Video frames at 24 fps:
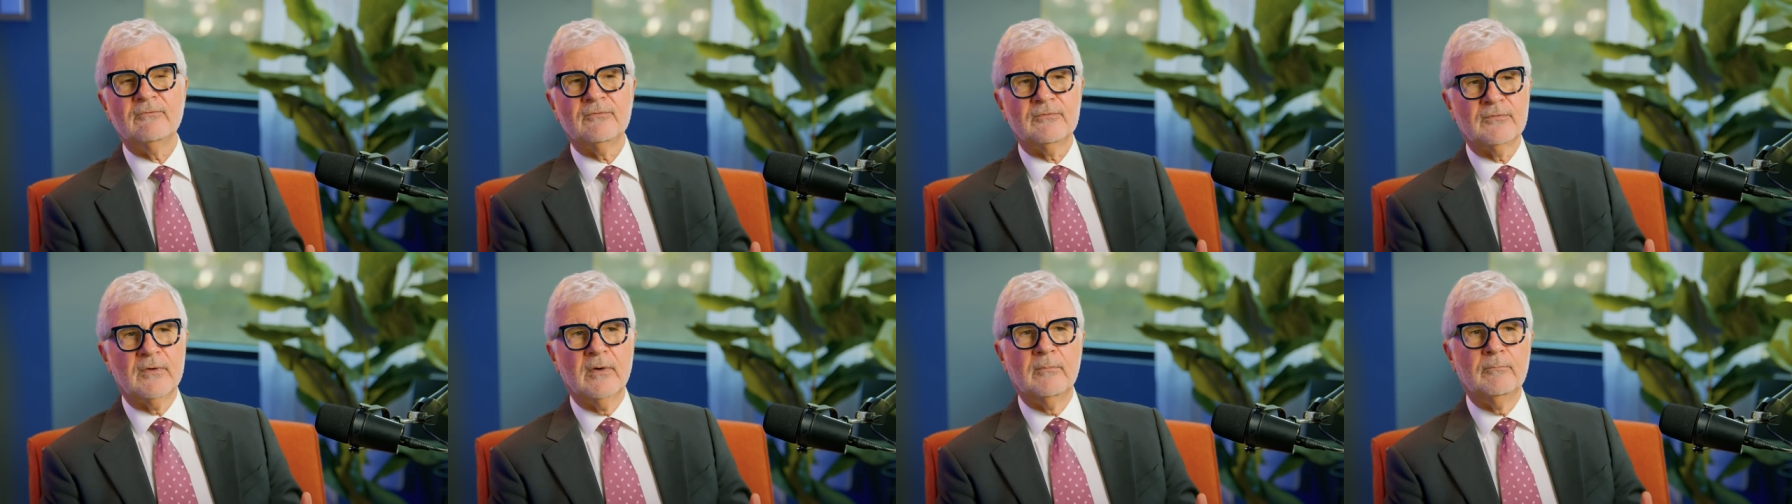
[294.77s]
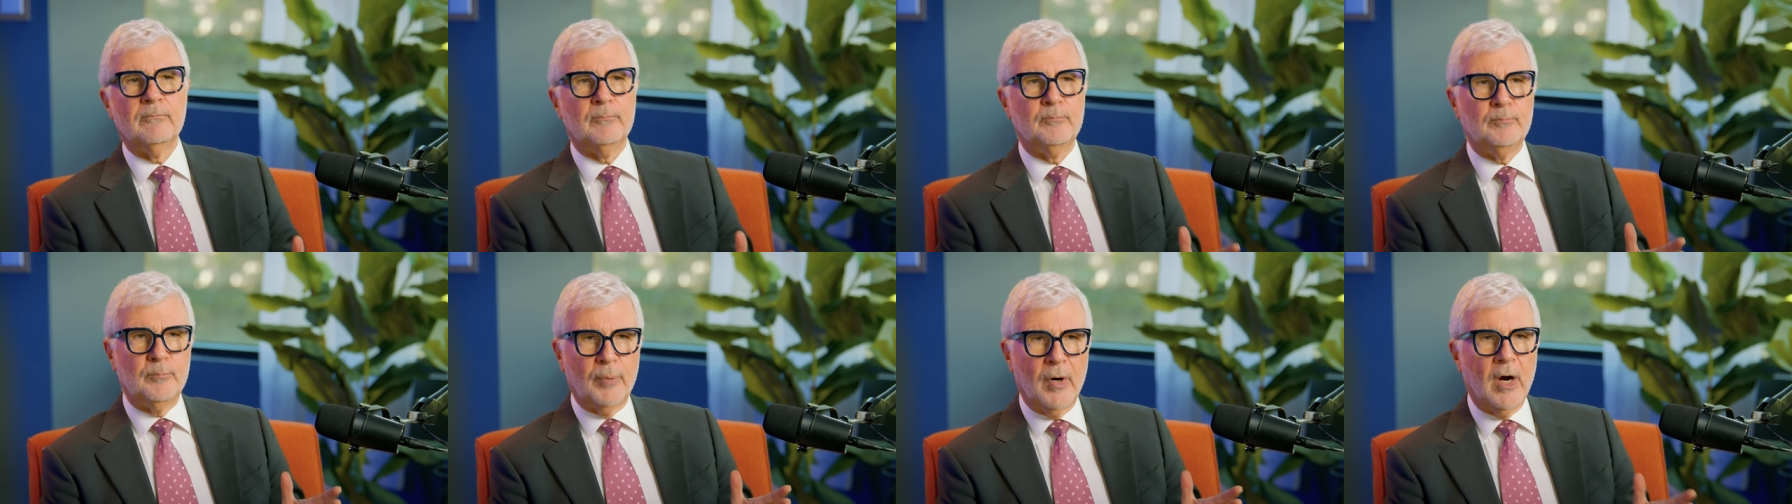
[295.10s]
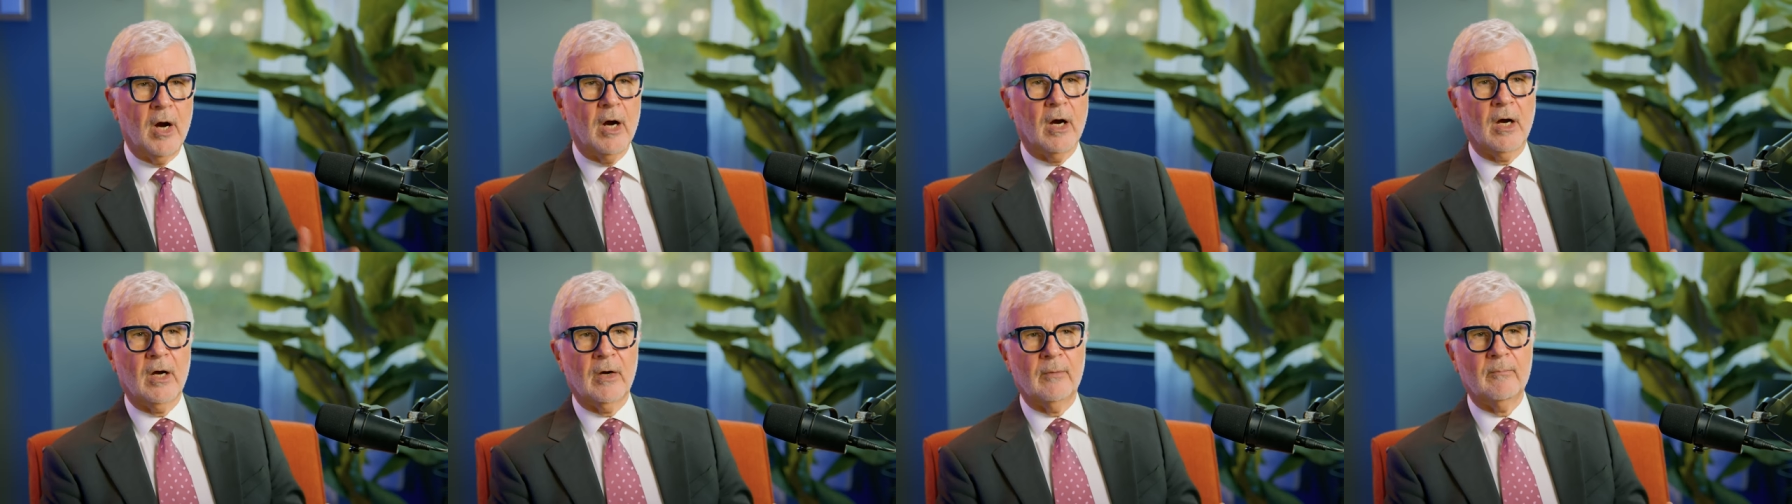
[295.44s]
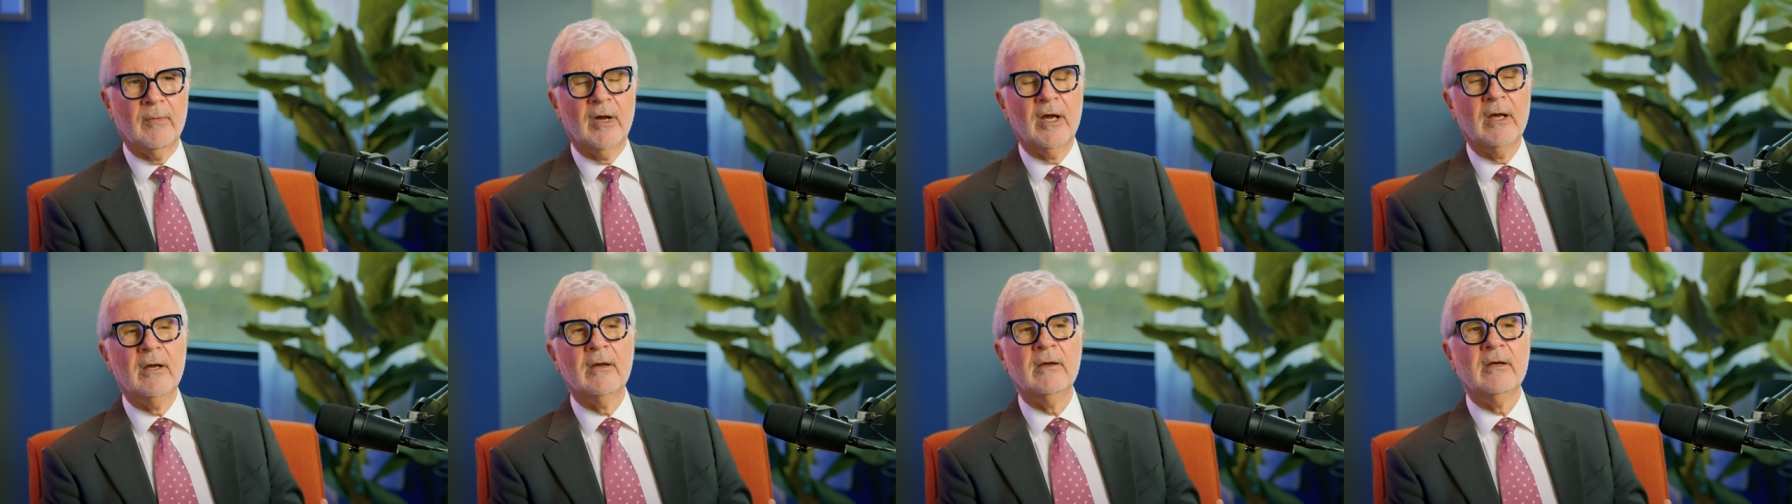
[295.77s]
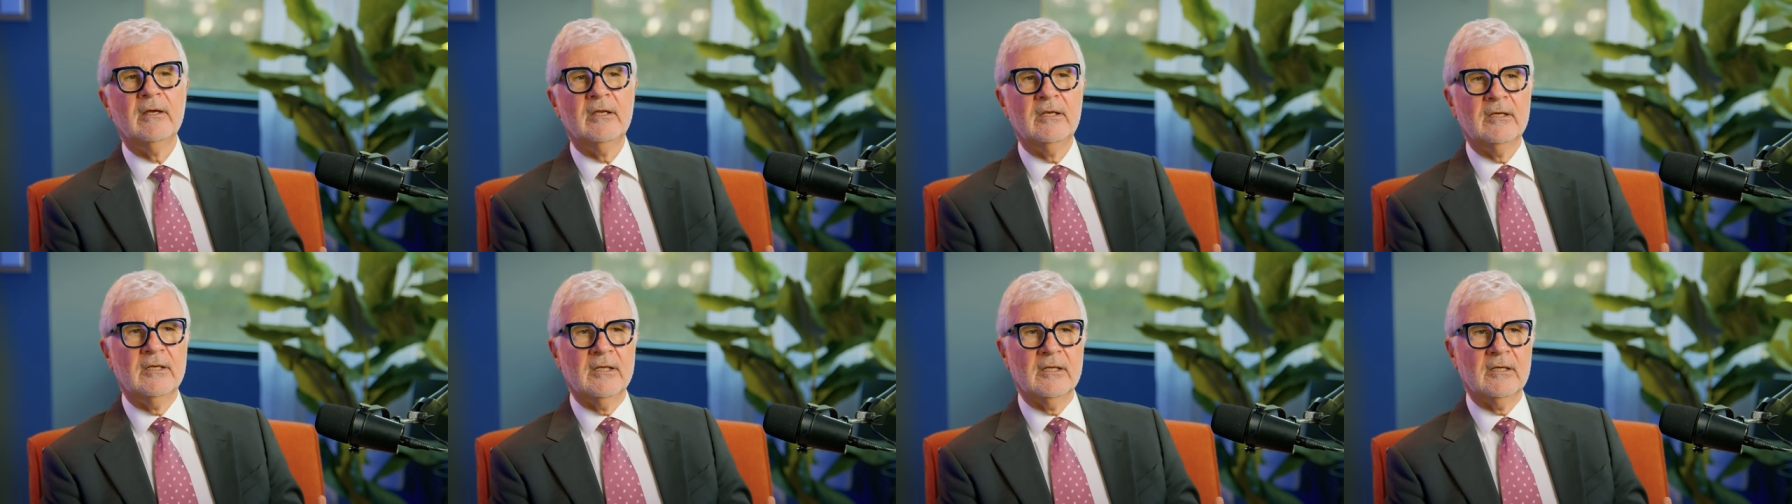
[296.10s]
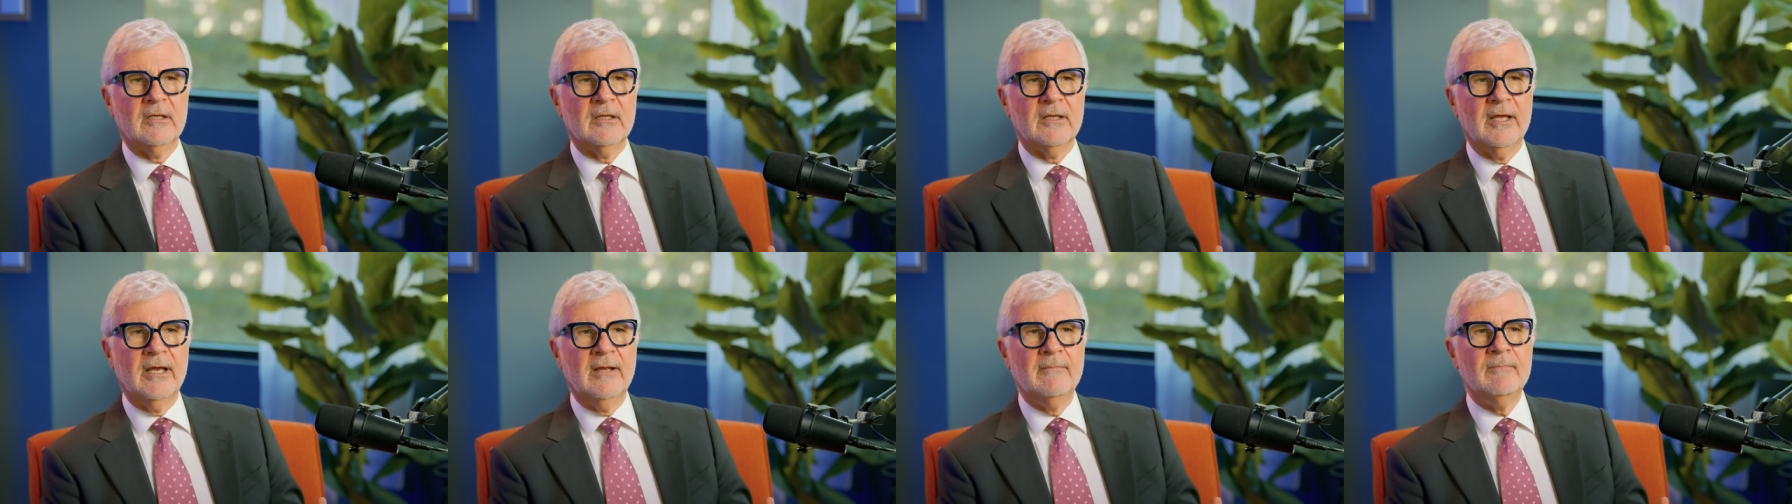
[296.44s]
from Parma in
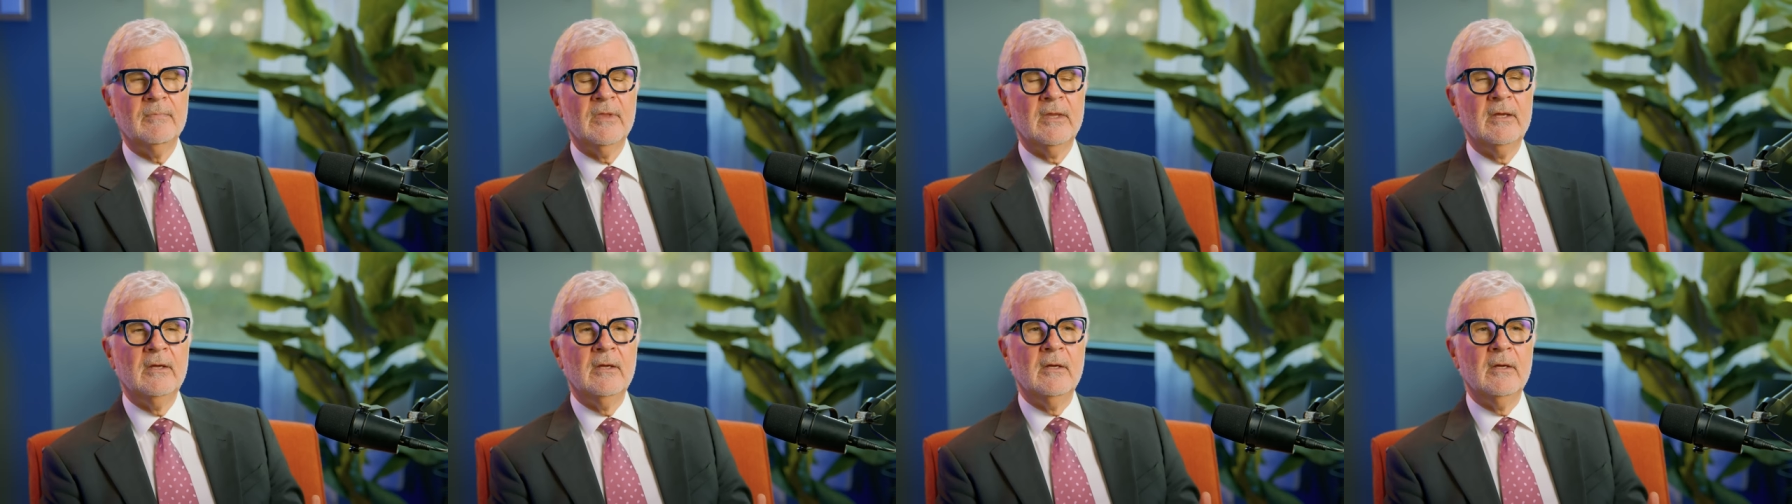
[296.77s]
Italy,